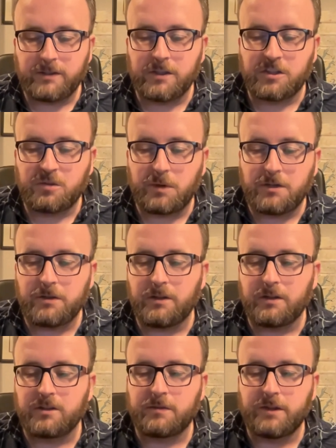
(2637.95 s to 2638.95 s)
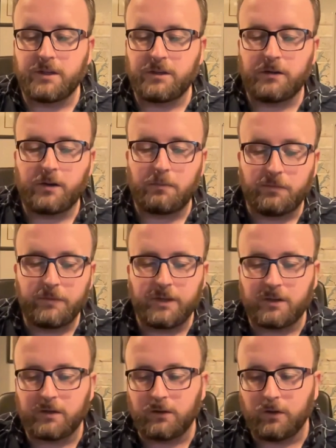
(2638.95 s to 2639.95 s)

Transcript: and especially the